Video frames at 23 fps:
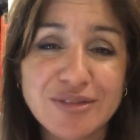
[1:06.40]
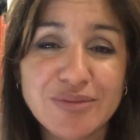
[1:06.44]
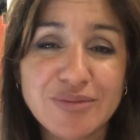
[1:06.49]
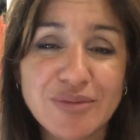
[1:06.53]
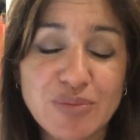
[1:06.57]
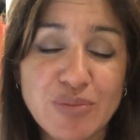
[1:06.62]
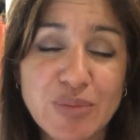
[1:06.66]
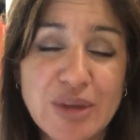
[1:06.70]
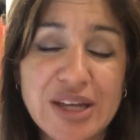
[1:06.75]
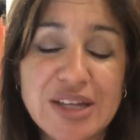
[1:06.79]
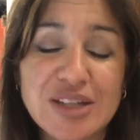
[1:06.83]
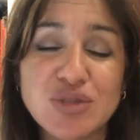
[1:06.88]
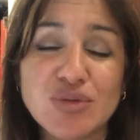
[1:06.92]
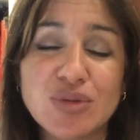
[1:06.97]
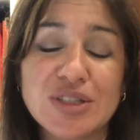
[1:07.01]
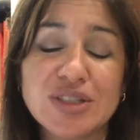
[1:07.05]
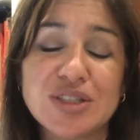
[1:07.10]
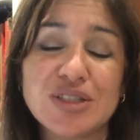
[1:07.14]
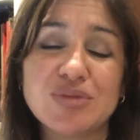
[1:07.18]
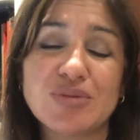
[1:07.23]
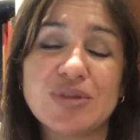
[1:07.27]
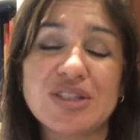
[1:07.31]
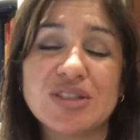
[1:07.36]
May
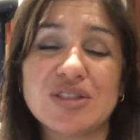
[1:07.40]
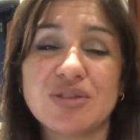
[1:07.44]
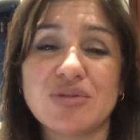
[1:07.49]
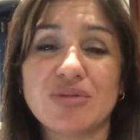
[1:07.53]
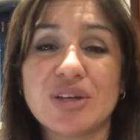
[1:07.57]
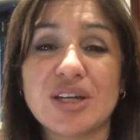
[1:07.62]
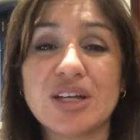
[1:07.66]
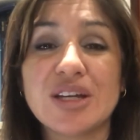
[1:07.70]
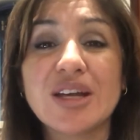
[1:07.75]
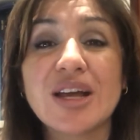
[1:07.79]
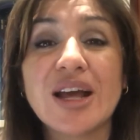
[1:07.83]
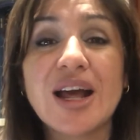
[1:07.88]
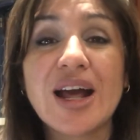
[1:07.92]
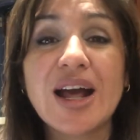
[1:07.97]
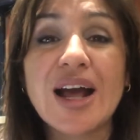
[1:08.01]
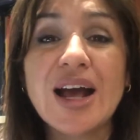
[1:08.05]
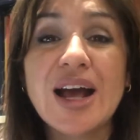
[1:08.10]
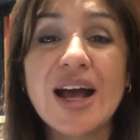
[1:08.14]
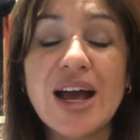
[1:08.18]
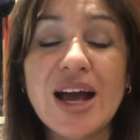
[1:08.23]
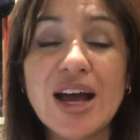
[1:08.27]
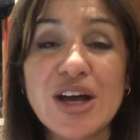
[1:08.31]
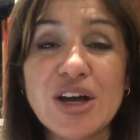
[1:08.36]
2023,
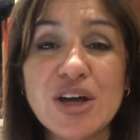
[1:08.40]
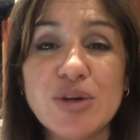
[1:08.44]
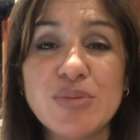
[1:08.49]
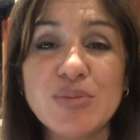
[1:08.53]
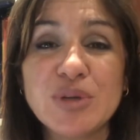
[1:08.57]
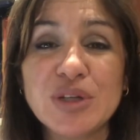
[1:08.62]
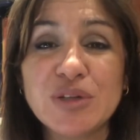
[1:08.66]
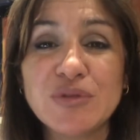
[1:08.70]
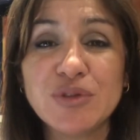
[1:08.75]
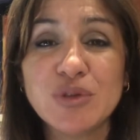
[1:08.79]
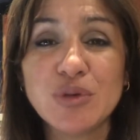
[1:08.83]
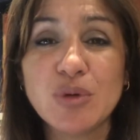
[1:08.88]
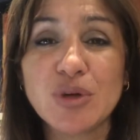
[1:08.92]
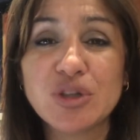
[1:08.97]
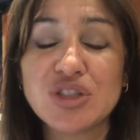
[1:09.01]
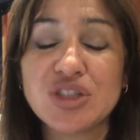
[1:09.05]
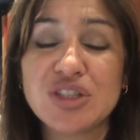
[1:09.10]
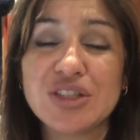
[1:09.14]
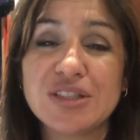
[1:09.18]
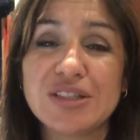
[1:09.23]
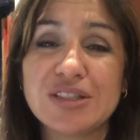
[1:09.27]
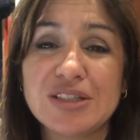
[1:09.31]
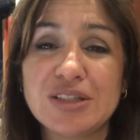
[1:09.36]
but if you're
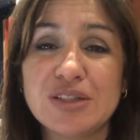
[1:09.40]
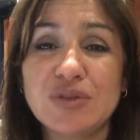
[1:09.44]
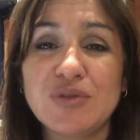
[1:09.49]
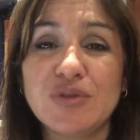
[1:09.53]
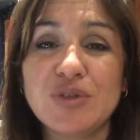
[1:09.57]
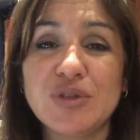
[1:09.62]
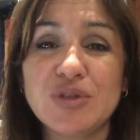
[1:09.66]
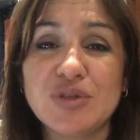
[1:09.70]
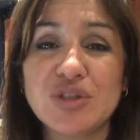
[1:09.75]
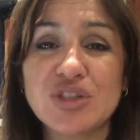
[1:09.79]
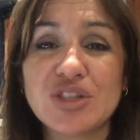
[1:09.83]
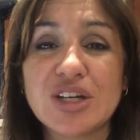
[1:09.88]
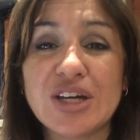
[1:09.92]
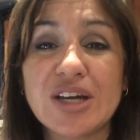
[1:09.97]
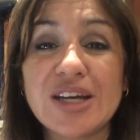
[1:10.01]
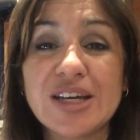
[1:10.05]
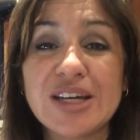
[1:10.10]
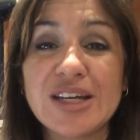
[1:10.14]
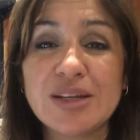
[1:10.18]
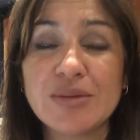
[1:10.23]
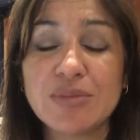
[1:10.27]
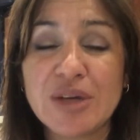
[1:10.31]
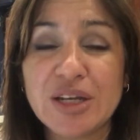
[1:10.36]
watching this in the future
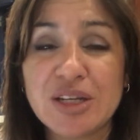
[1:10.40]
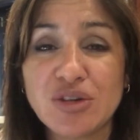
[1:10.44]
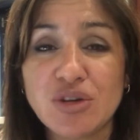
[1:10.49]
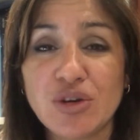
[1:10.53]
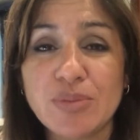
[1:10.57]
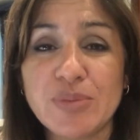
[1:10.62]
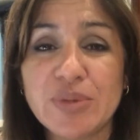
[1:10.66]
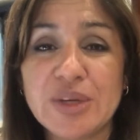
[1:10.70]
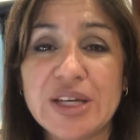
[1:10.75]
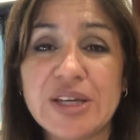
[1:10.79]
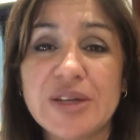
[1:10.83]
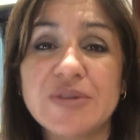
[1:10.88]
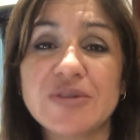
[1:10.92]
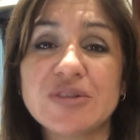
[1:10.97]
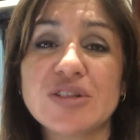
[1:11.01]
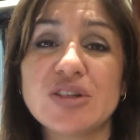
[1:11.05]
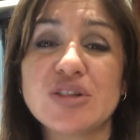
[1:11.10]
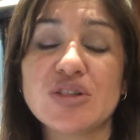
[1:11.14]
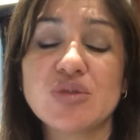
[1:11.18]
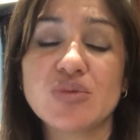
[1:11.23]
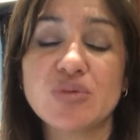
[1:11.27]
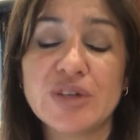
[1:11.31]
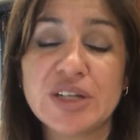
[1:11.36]
it may not be. So
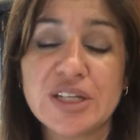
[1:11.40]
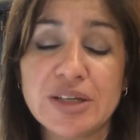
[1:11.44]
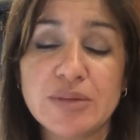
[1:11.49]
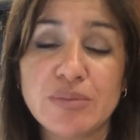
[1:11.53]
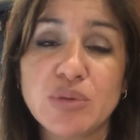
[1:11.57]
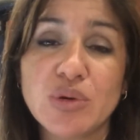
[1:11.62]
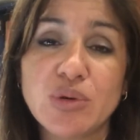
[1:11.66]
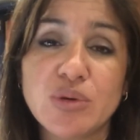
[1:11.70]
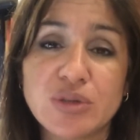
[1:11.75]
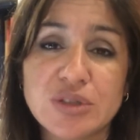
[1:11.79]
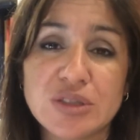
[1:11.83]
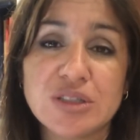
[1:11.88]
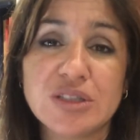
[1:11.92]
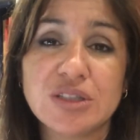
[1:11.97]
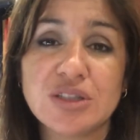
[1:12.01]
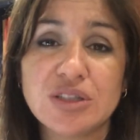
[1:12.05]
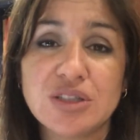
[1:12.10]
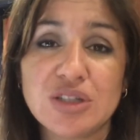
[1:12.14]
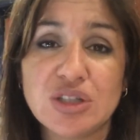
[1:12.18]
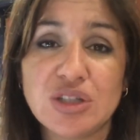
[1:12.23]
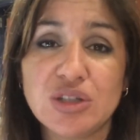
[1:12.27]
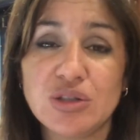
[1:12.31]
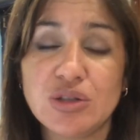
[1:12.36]
it's really important
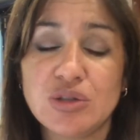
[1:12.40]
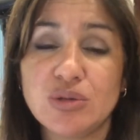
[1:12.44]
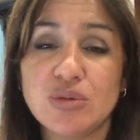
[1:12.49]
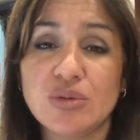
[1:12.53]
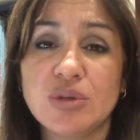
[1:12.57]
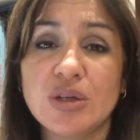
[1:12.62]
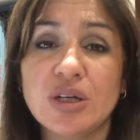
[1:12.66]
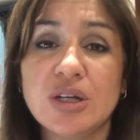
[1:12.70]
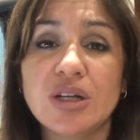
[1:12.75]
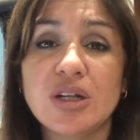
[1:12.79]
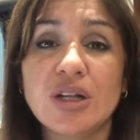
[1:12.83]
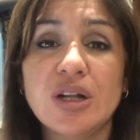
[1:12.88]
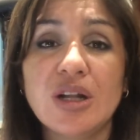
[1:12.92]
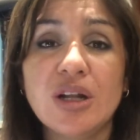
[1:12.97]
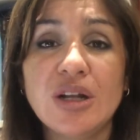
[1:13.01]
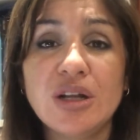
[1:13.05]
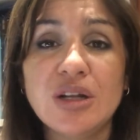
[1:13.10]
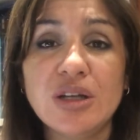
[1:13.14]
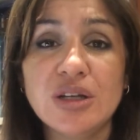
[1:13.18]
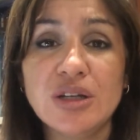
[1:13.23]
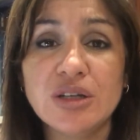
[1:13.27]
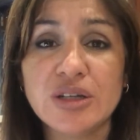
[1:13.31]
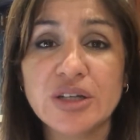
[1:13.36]
that you
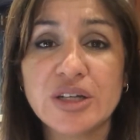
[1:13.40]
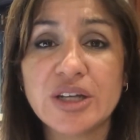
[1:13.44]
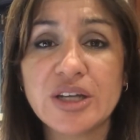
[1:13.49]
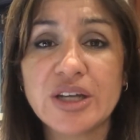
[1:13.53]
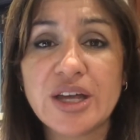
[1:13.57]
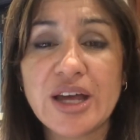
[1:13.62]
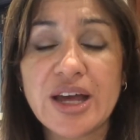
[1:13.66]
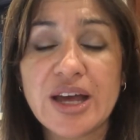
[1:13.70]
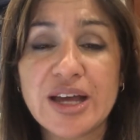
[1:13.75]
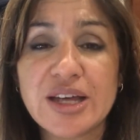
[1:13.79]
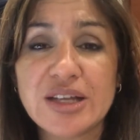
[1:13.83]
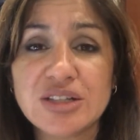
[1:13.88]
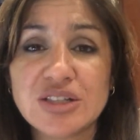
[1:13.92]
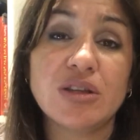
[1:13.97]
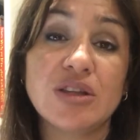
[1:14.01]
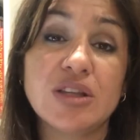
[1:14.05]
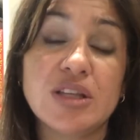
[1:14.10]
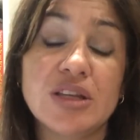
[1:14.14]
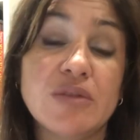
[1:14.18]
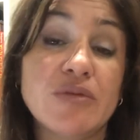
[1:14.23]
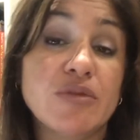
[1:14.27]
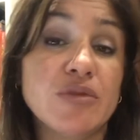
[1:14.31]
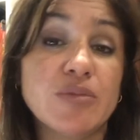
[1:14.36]
look at
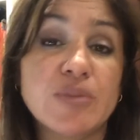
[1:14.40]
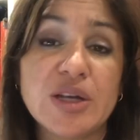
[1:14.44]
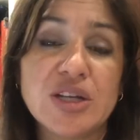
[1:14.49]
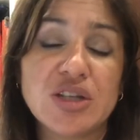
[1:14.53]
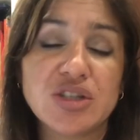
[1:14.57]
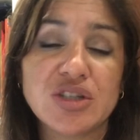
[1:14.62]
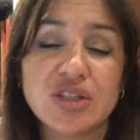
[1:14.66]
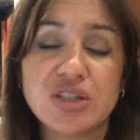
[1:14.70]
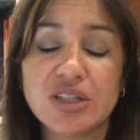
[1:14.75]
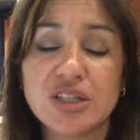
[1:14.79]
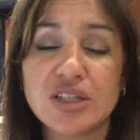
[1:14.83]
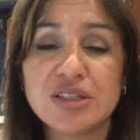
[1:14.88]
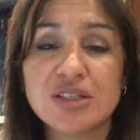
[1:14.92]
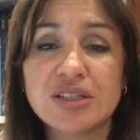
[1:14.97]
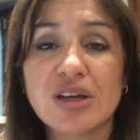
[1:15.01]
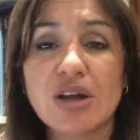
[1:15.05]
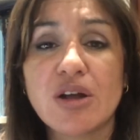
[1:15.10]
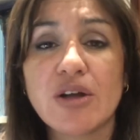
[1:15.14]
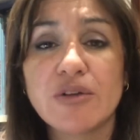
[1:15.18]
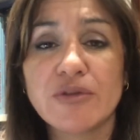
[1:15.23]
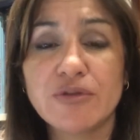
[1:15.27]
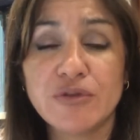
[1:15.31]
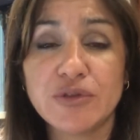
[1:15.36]
the information that is
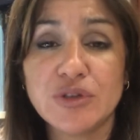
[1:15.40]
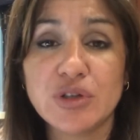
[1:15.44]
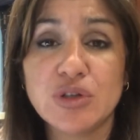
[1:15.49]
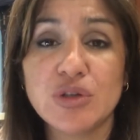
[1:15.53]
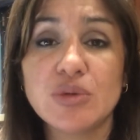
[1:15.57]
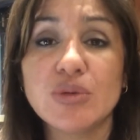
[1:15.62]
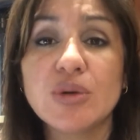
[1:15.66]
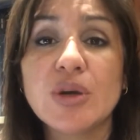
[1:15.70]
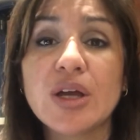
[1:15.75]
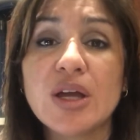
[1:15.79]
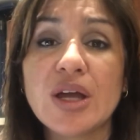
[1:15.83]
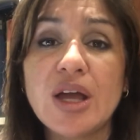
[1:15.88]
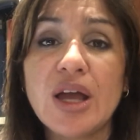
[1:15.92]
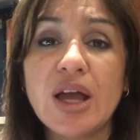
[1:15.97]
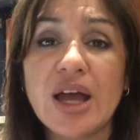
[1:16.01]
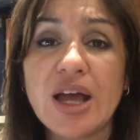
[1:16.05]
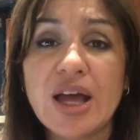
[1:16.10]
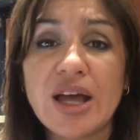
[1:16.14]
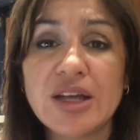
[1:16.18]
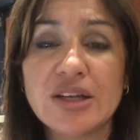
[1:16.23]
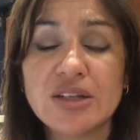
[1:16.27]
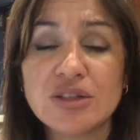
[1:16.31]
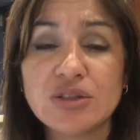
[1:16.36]
current for you
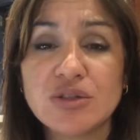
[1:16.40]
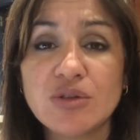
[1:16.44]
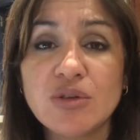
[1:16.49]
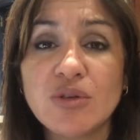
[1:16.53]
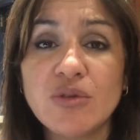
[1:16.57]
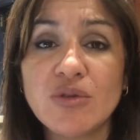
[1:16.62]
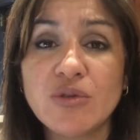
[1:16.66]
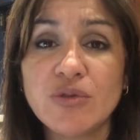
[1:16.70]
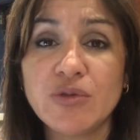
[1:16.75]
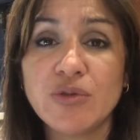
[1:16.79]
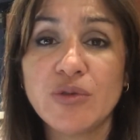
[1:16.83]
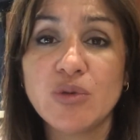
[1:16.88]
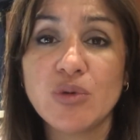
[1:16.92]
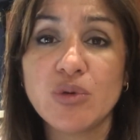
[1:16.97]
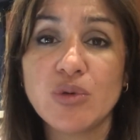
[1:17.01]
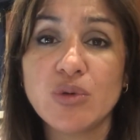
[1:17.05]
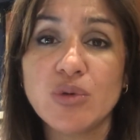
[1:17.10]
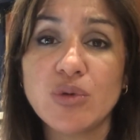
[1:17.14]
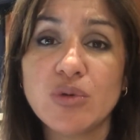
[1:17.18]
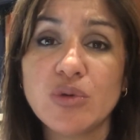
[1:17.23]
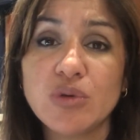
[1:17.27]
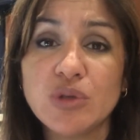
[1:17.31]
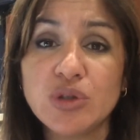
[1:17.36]
and
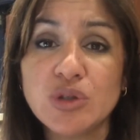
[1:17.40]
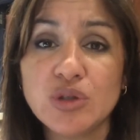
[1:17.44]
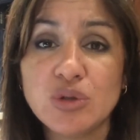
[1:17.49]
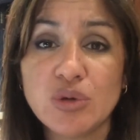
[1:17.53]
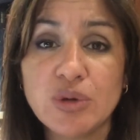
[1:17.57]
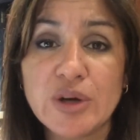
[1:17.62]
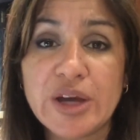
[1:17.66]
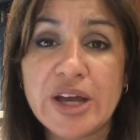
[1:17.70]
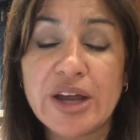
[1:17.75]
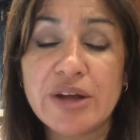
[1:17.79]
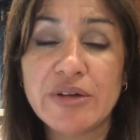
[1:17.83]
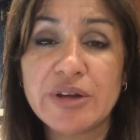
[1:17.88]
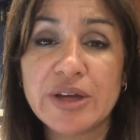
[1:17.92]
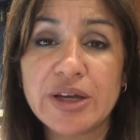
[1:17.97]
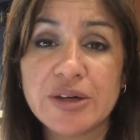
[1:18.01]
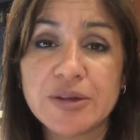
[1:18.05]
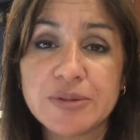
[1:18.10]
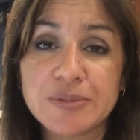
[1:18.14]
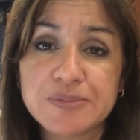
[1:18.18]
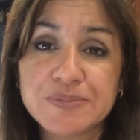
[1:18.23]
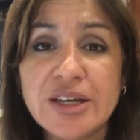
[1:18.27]
for your area.